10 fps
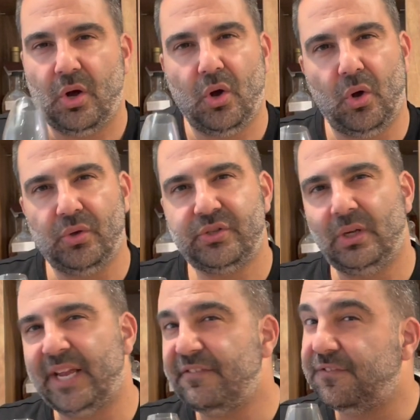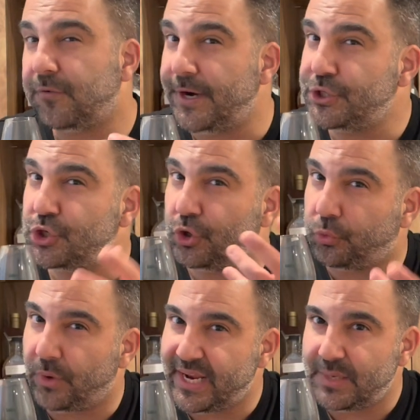Also like French
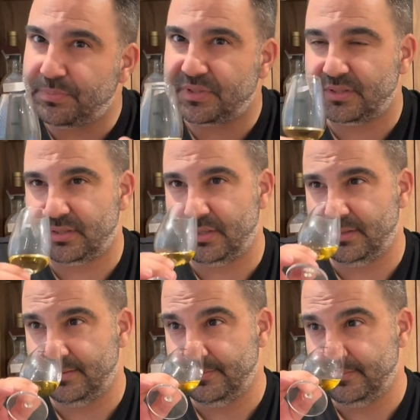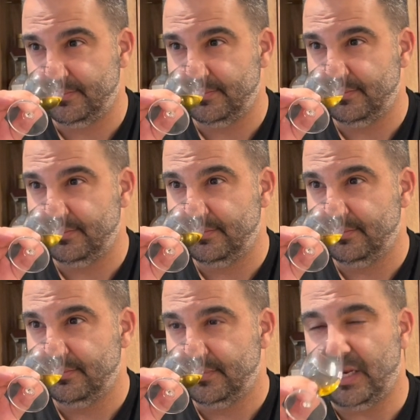crepes
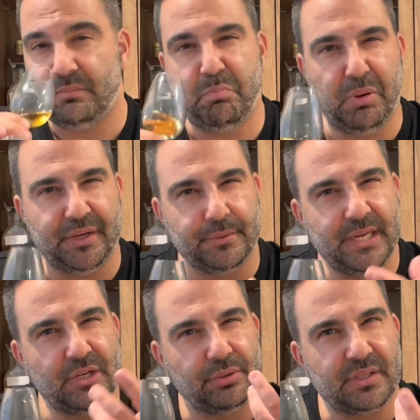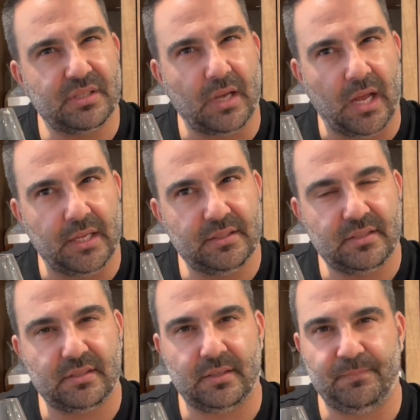and buttery
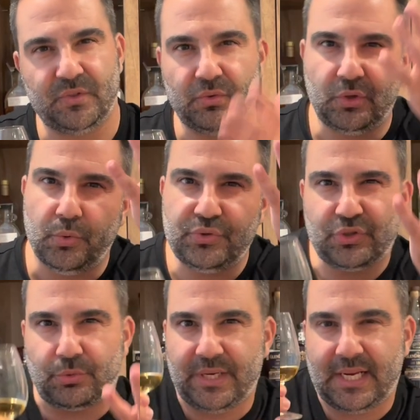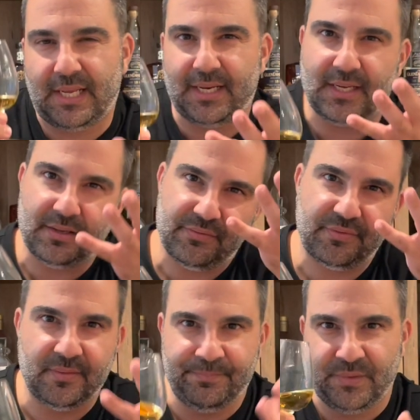croissants. So those three kind of
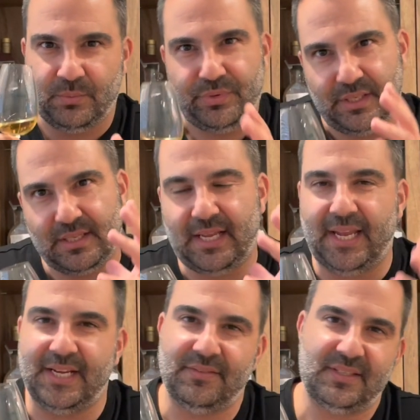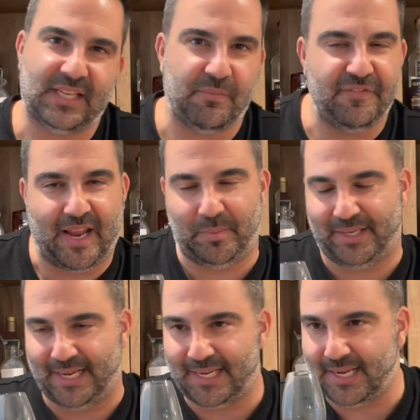within kind of the same family,
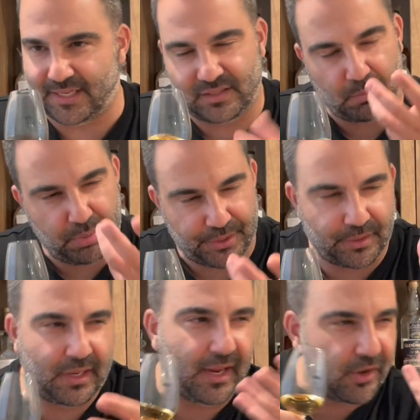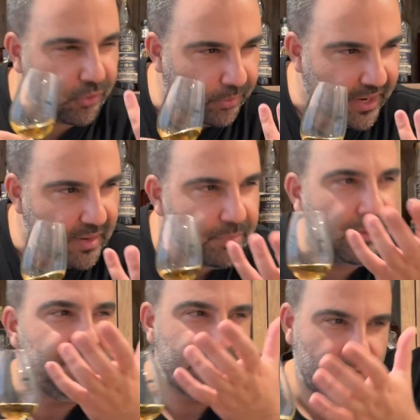I guess. The butter cake, crepe,
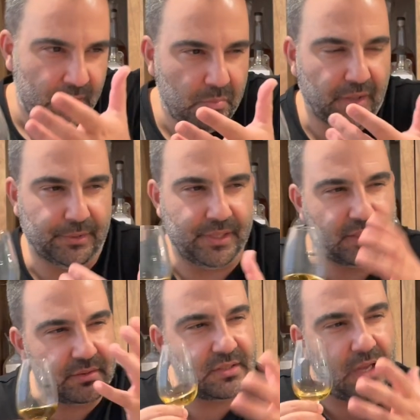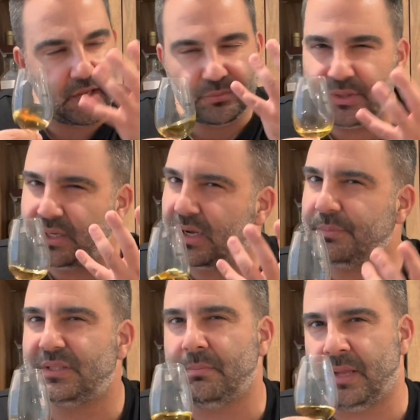buttery croissant really
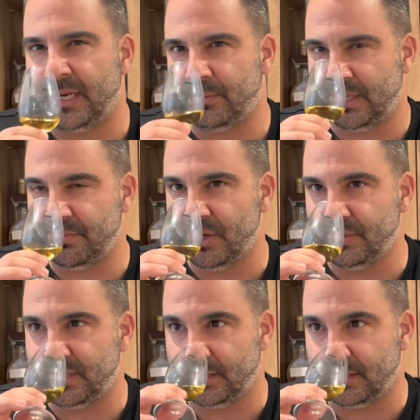comes to mind when I'm nosing